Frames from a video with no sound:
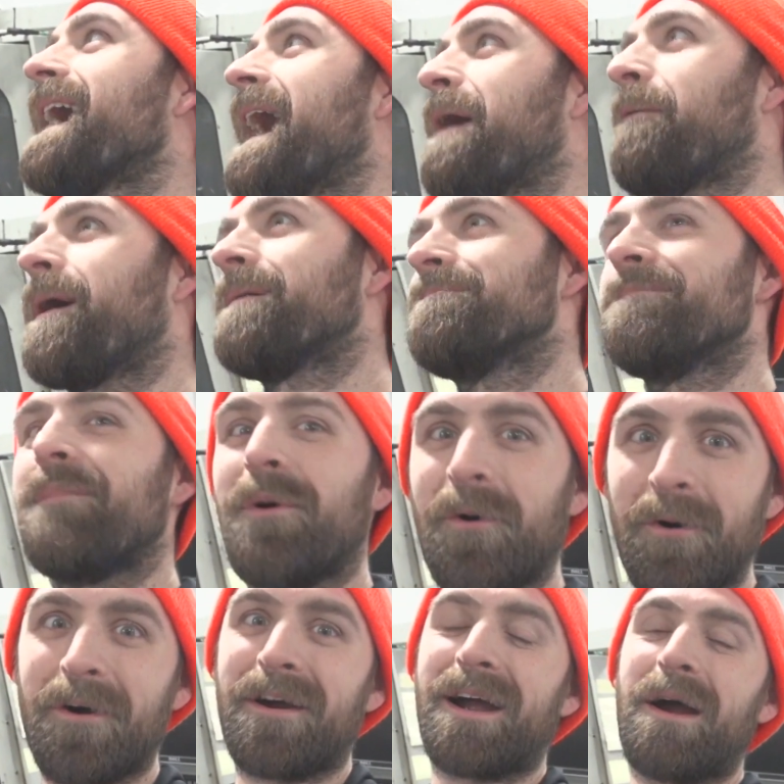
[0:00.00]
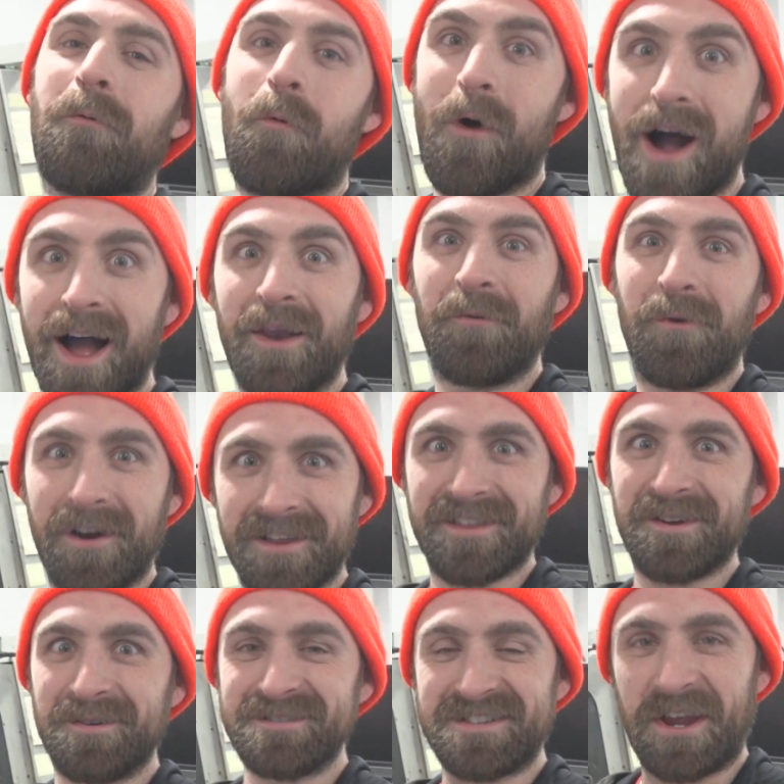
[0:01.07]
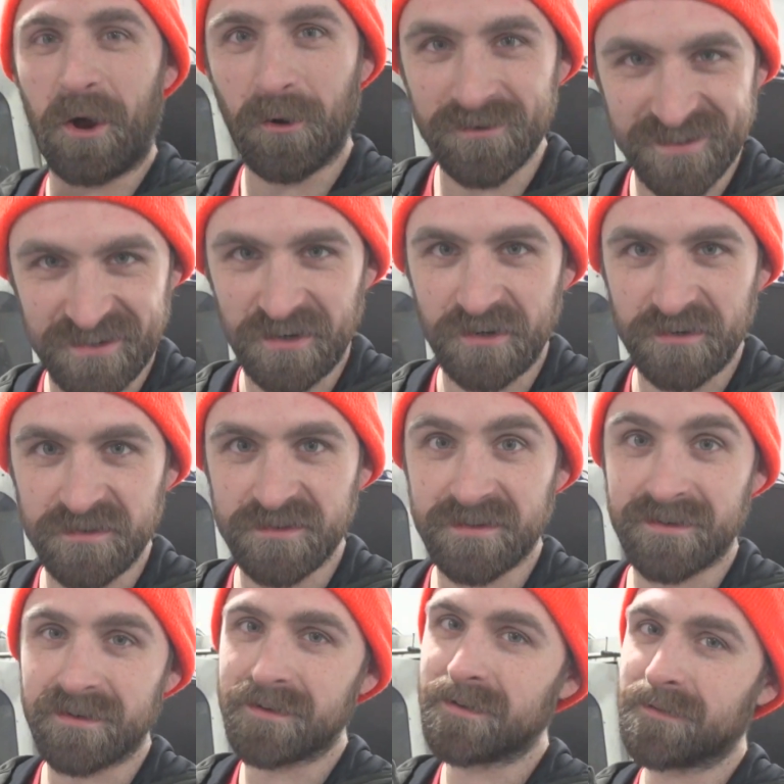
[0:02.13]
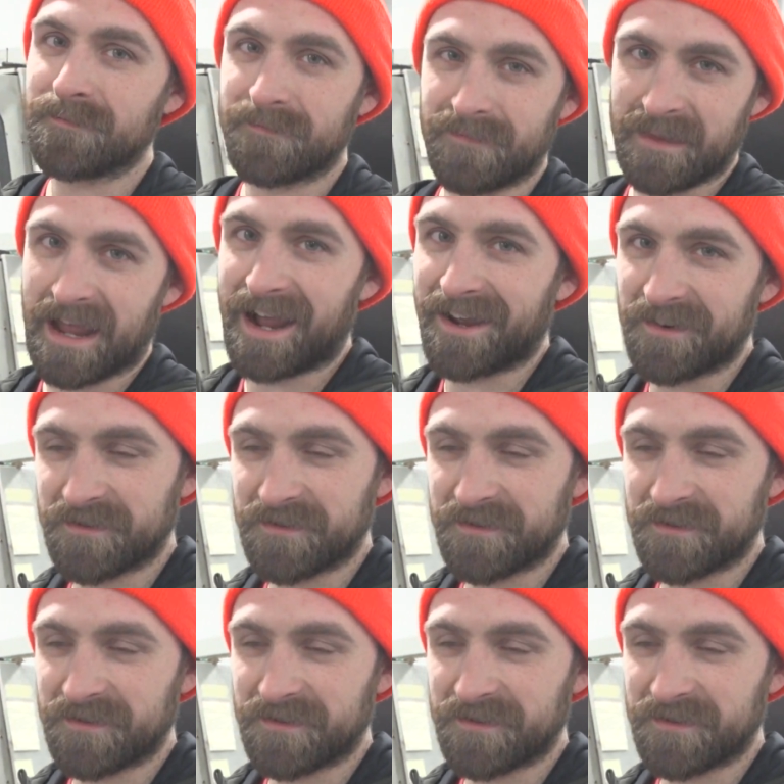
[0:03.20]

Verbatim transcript: I want more, I want one of those coasters, I